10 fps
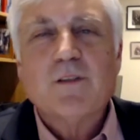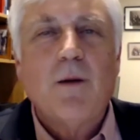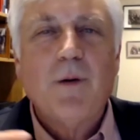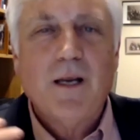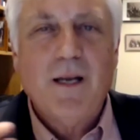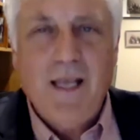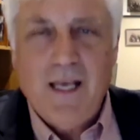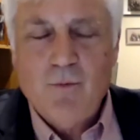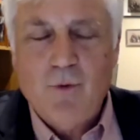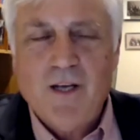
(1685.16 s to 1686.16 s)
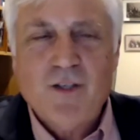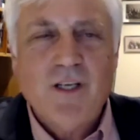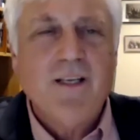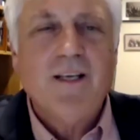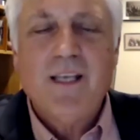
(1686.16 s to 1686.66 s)
about hand
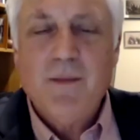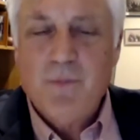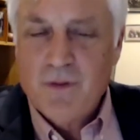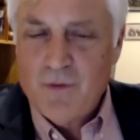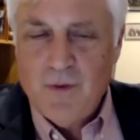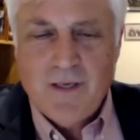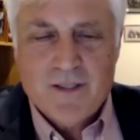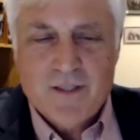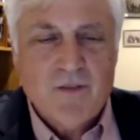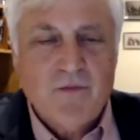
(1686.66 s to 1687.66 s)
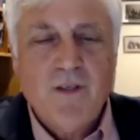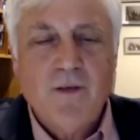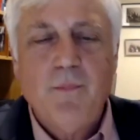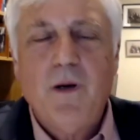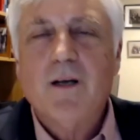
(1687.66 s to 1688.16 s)
washing, keeping 3 to 6 feet
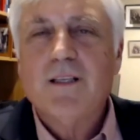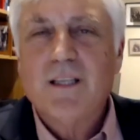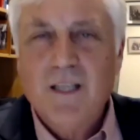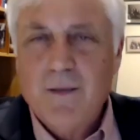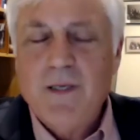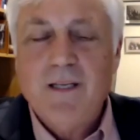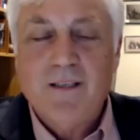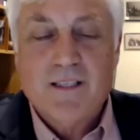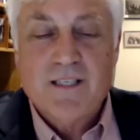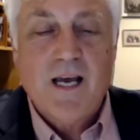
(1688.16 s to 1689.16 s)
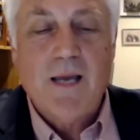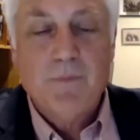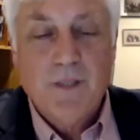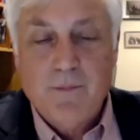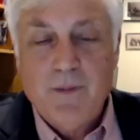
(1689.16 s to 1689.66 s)
apart, limiting the time,
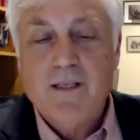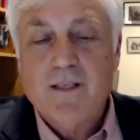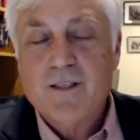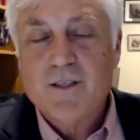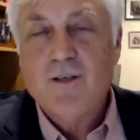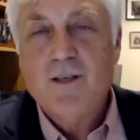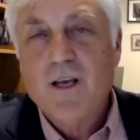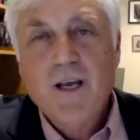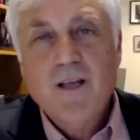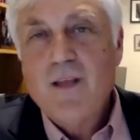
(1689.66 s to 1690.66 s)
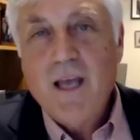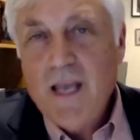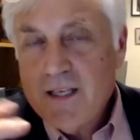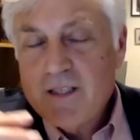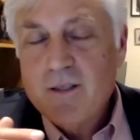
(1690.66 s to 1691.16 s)
limiting the
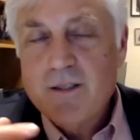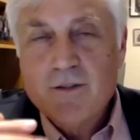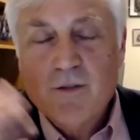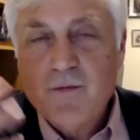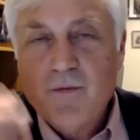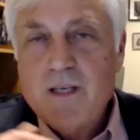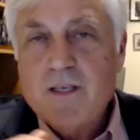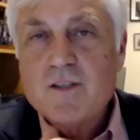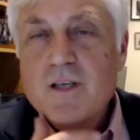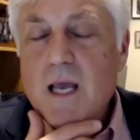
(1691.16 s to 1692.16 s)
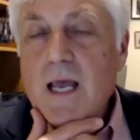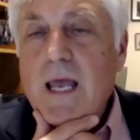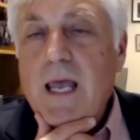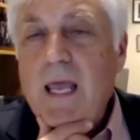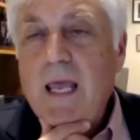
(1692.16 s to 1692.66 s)
hand to face.
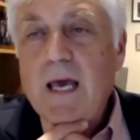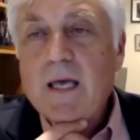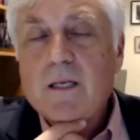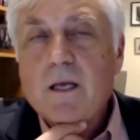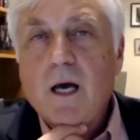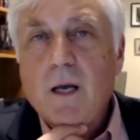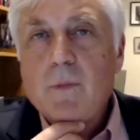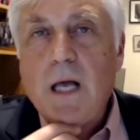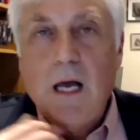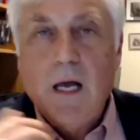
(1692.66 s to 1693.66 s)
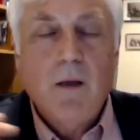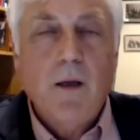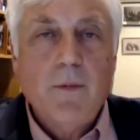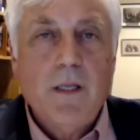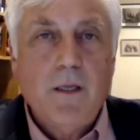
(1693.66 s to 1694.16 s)
And
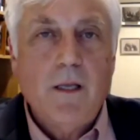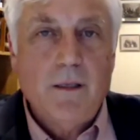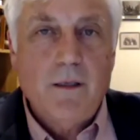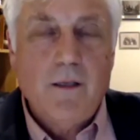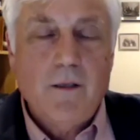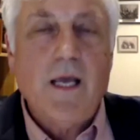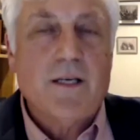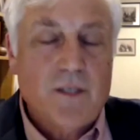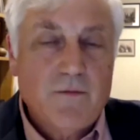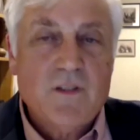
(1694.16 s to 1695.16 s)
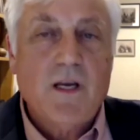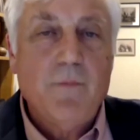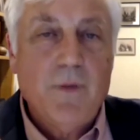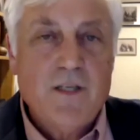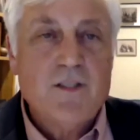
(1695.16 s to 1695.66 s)
I mean, yes, if
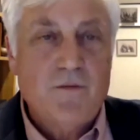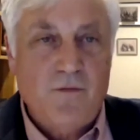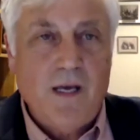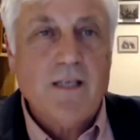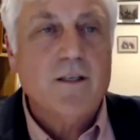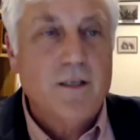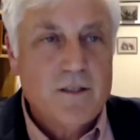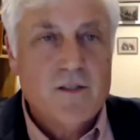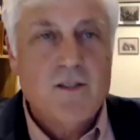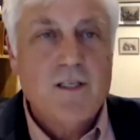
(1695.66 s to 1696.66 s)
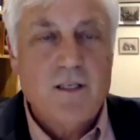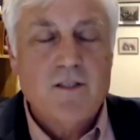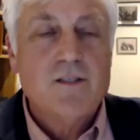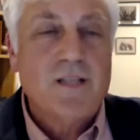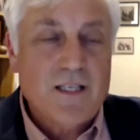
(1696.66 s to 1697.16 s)
somebody's infected and
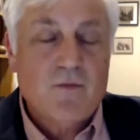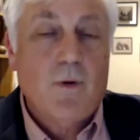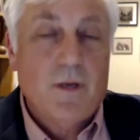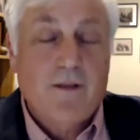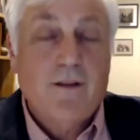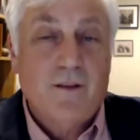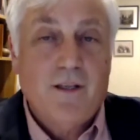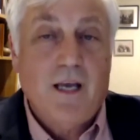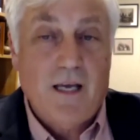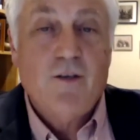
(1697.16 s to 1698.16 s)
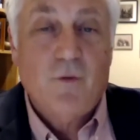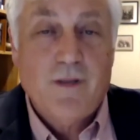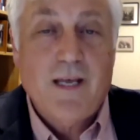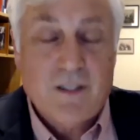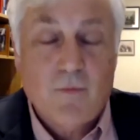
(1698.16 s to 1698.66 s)
sneezes, that's one of
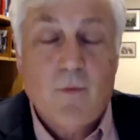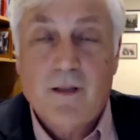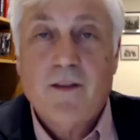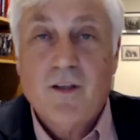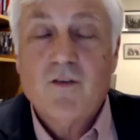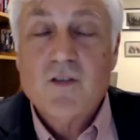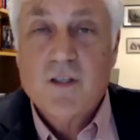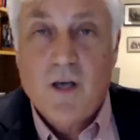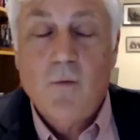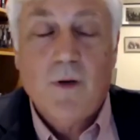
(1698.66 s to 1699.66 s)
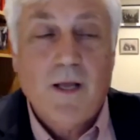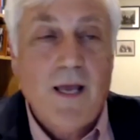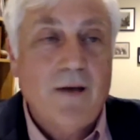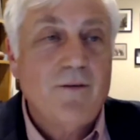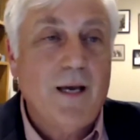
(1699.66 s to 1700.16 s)
the things you don't want to
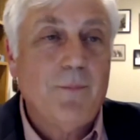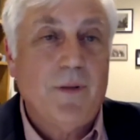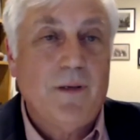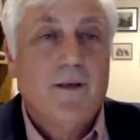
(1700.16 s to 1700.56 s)
have happen.